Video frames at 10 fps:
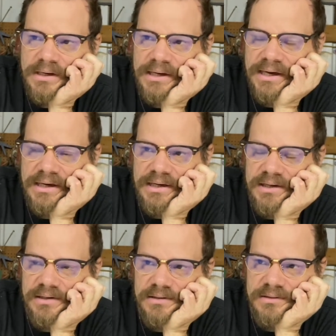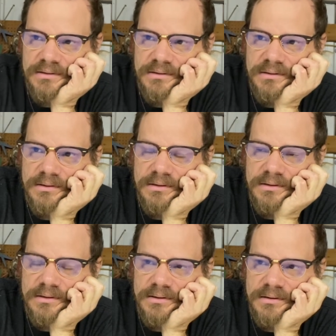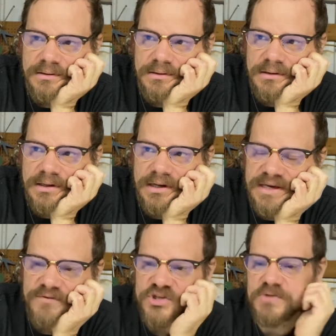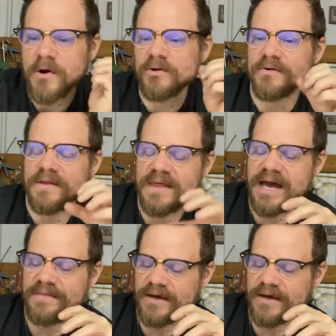and even smaller than that,